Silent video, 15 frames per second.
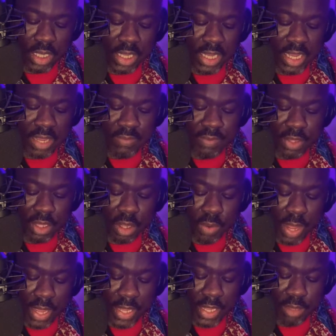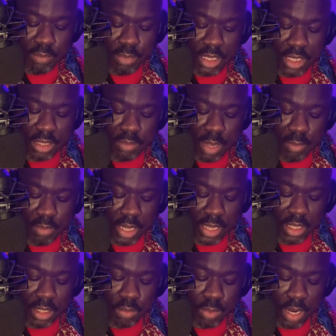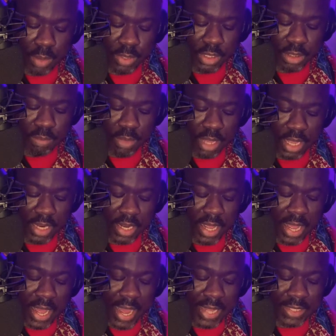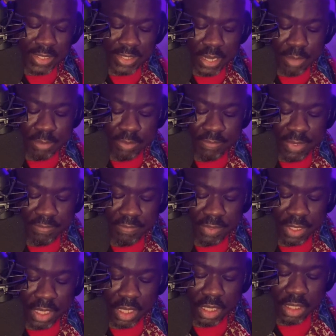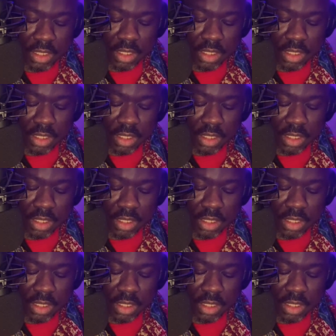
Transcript: Even though I hid beneath my blanket when I went to bed, I slept fitfully,